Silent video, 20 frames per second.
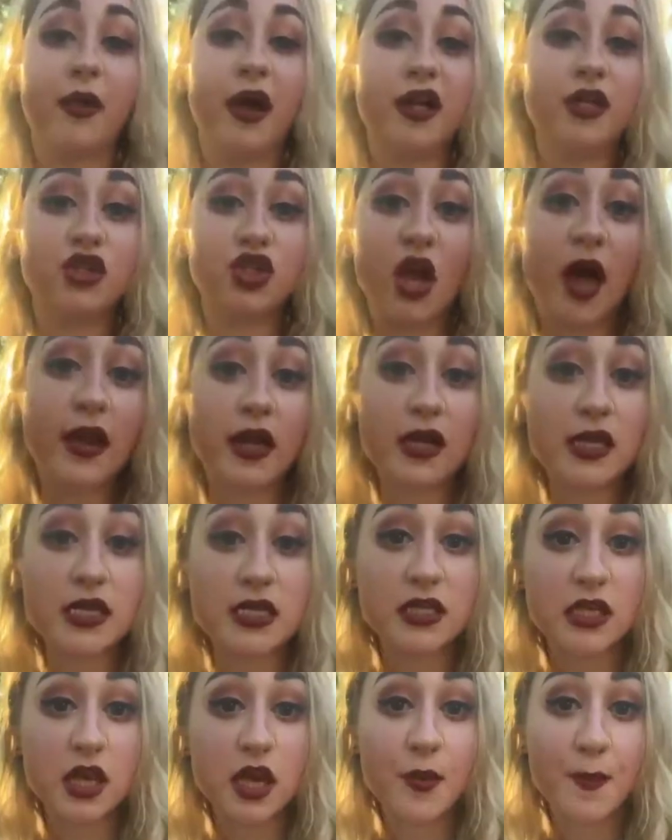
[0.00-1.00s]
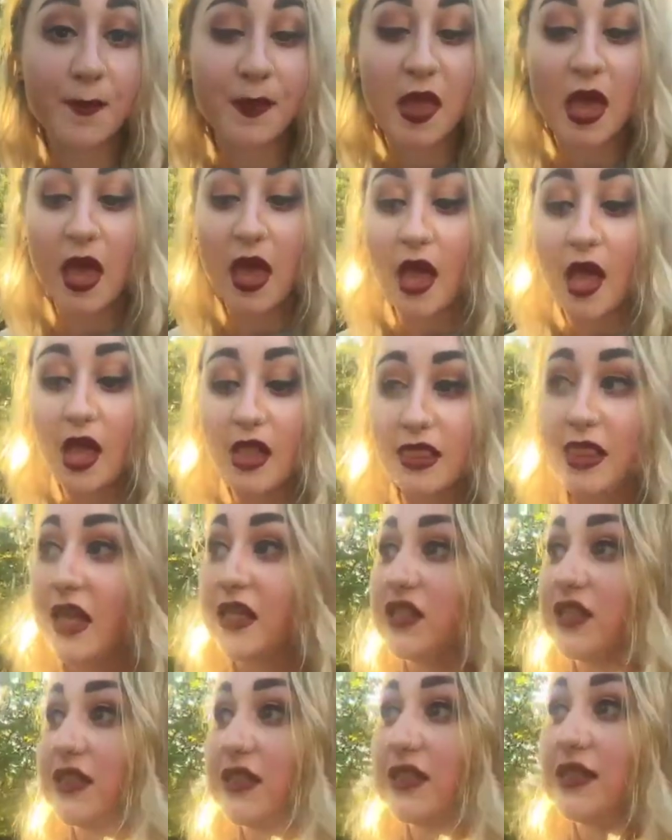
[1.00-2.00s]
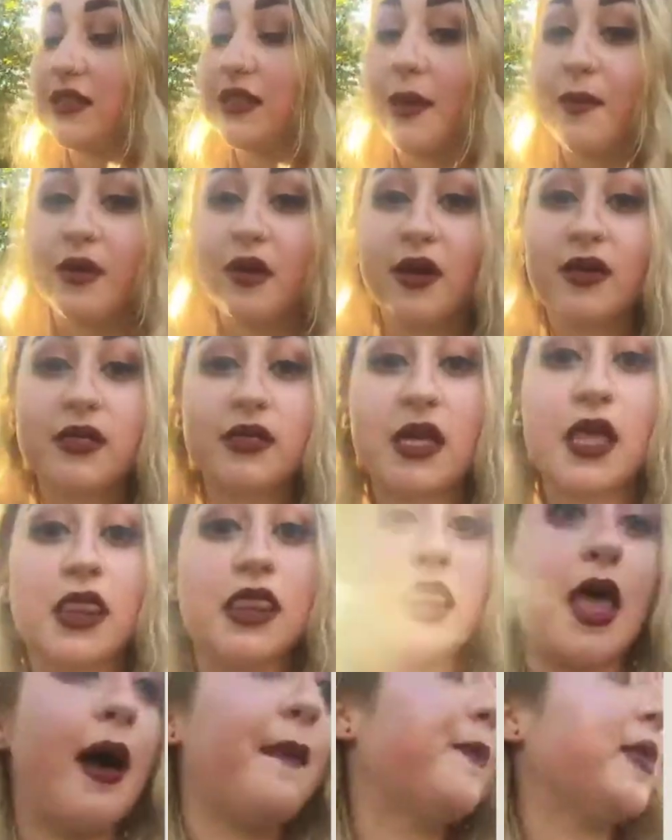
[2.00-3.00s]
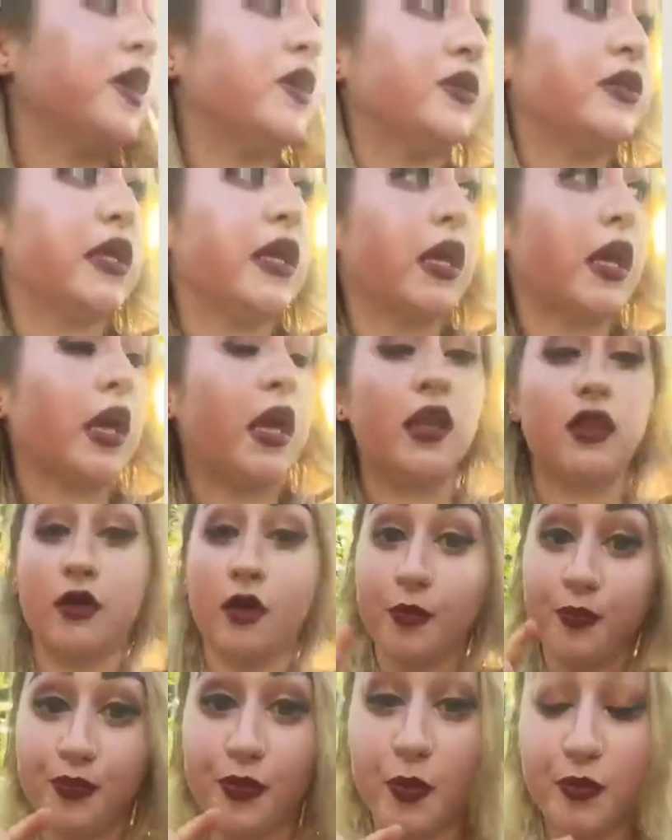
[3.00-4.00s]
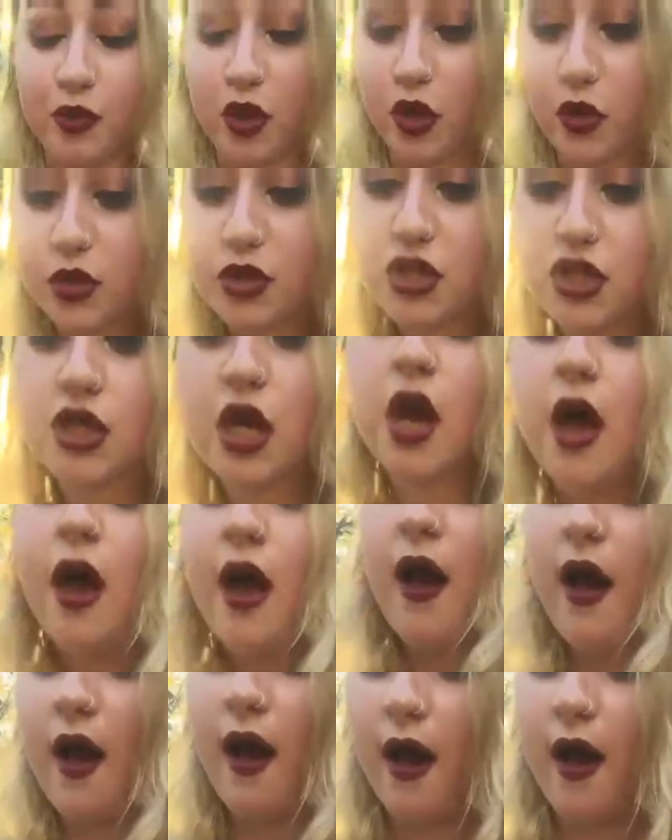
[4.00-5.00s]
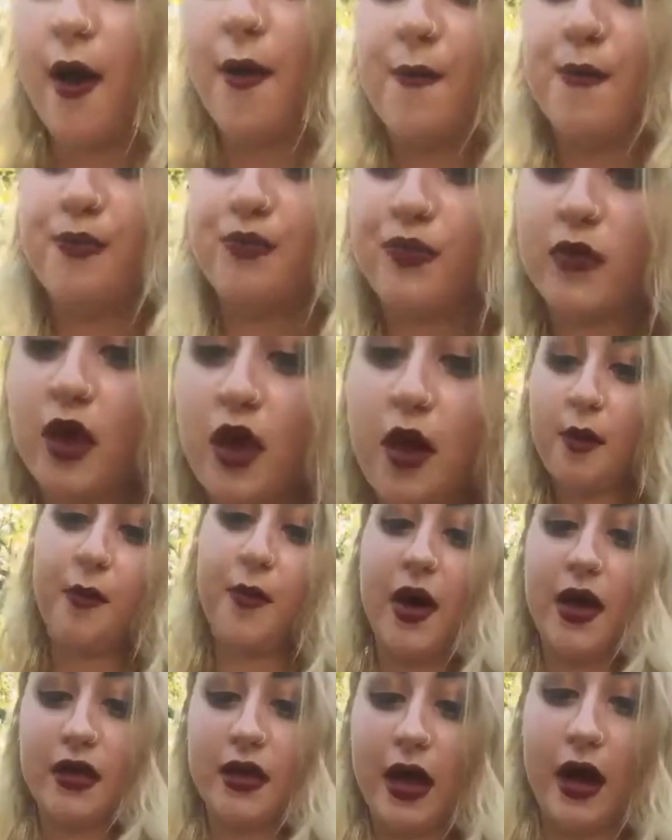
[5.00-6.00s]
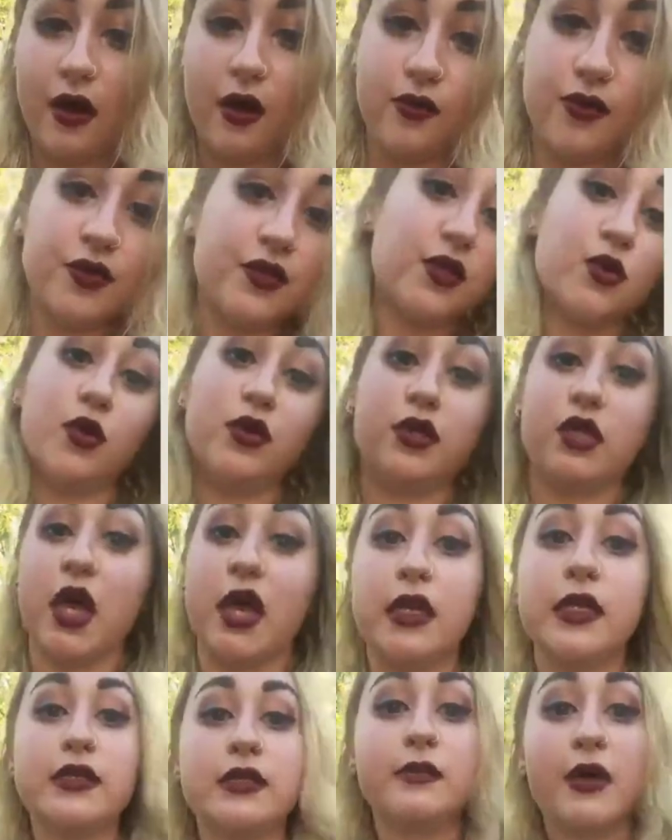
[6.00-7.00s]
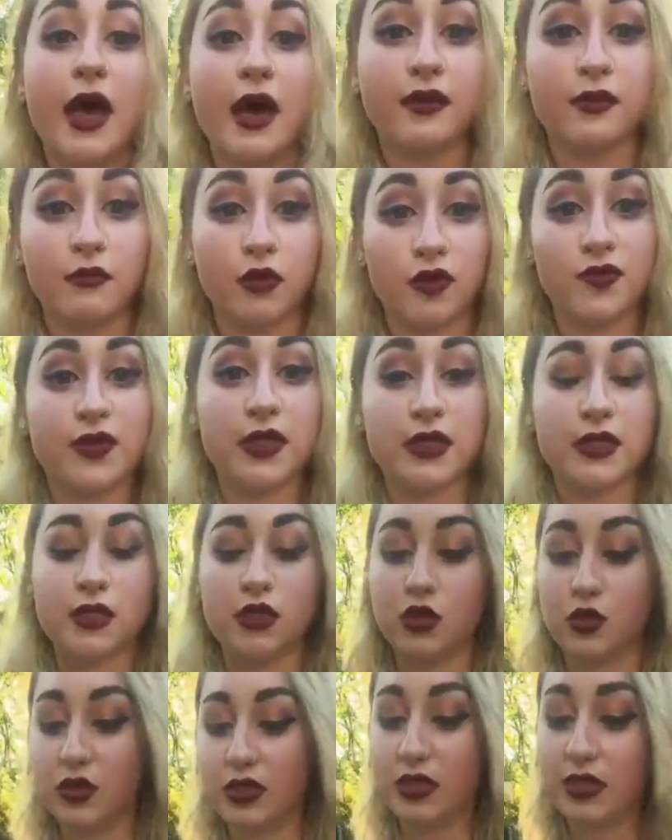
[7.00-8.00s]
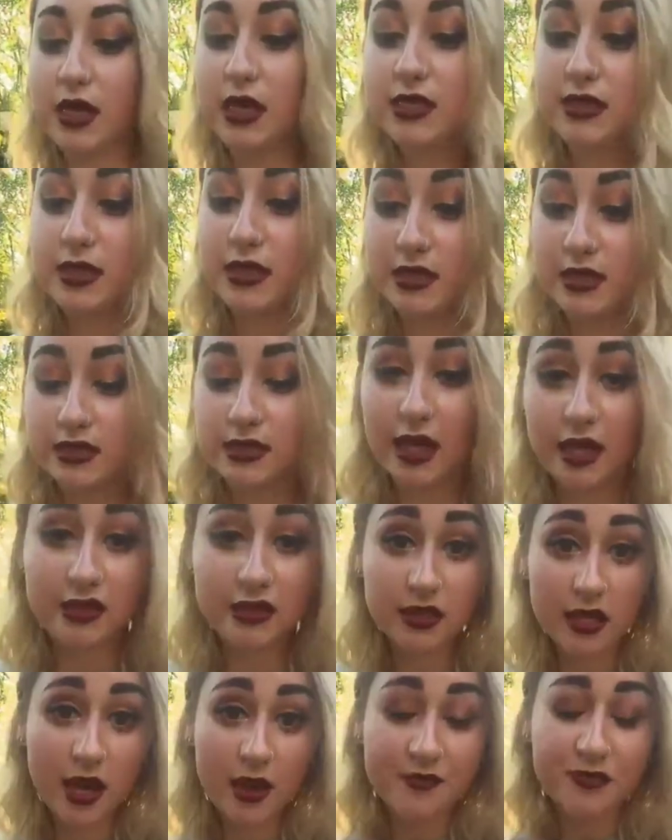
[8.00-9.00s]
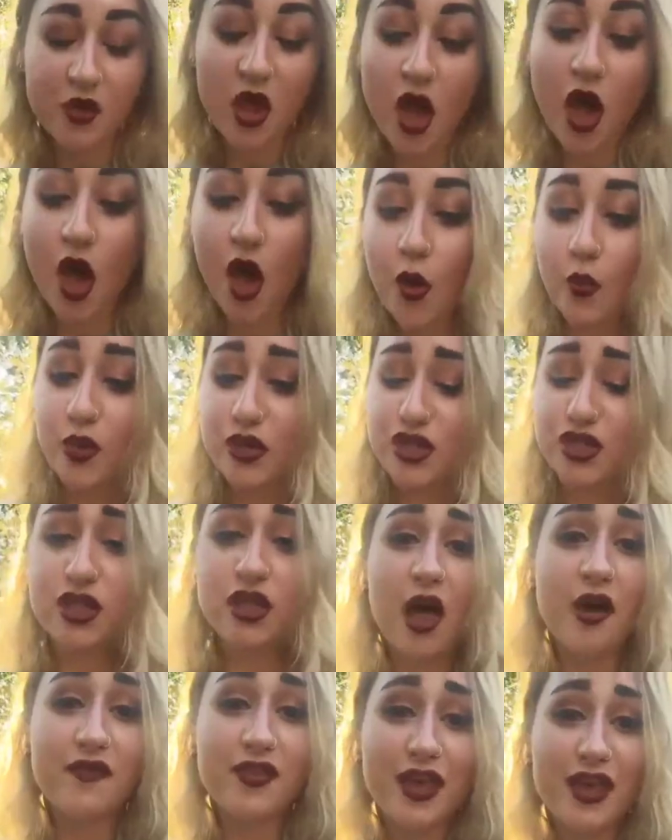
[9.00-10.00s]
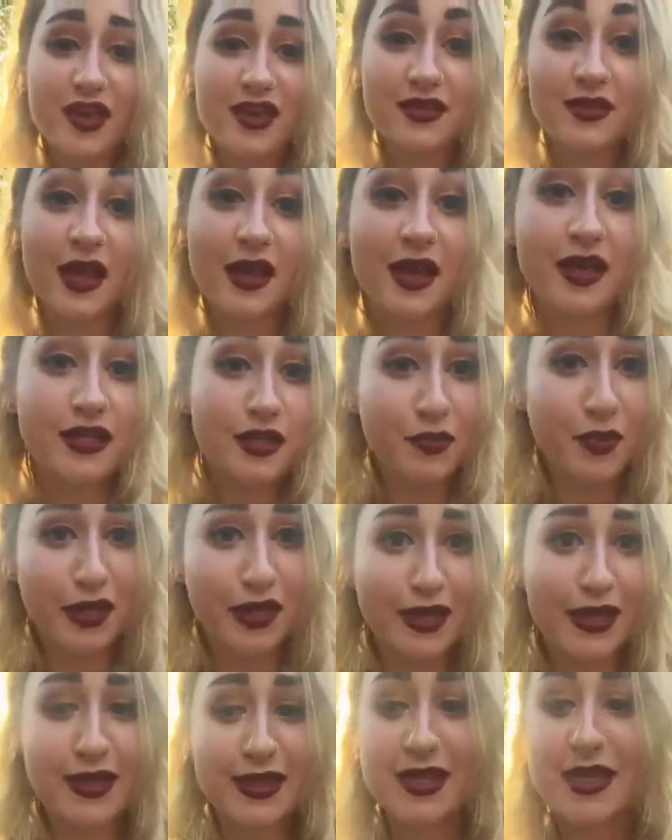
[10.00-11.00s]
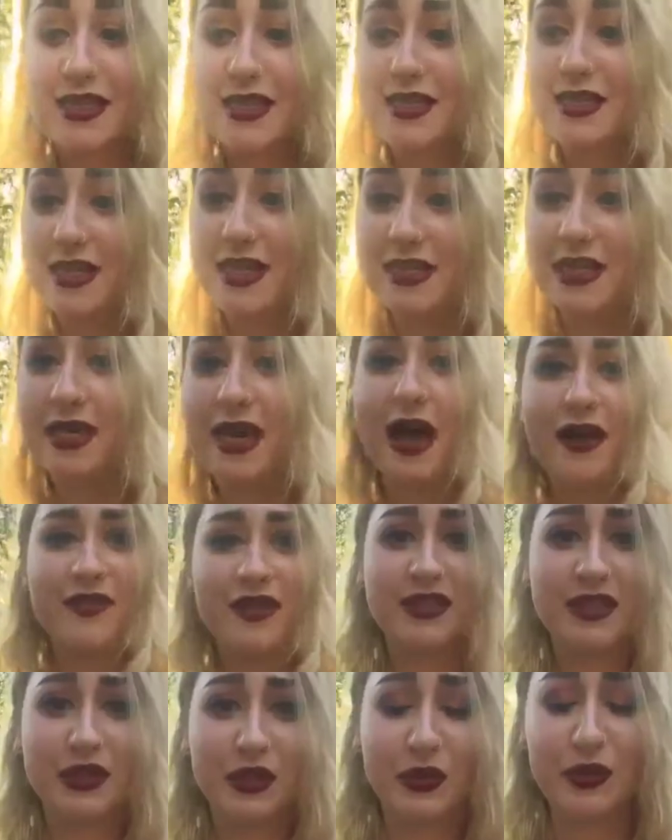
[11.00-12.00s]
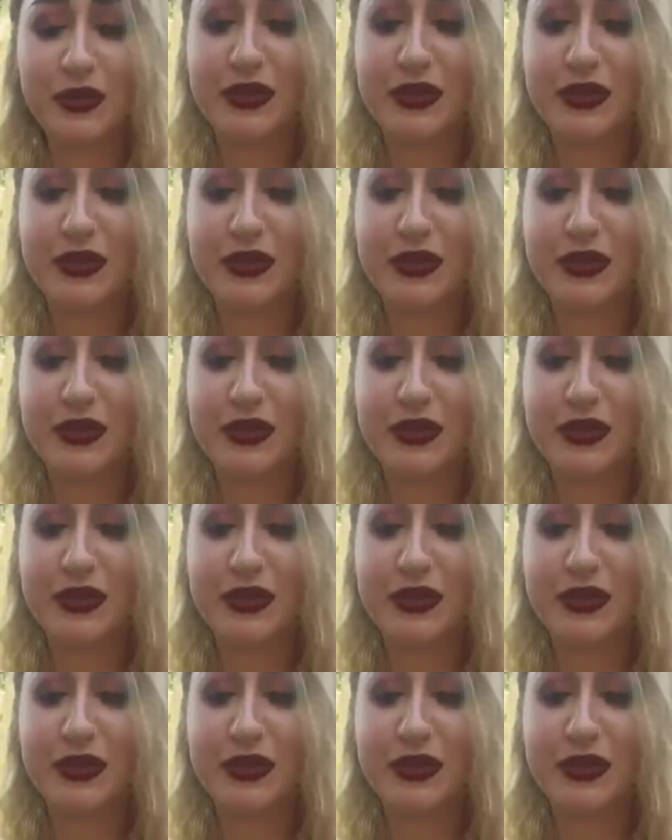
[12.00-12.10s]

my journalism lectures and seminars in that building in the Bute. Um, but now the School of Journalism has moved into the city centre, which is lovely because I get to be in the city every single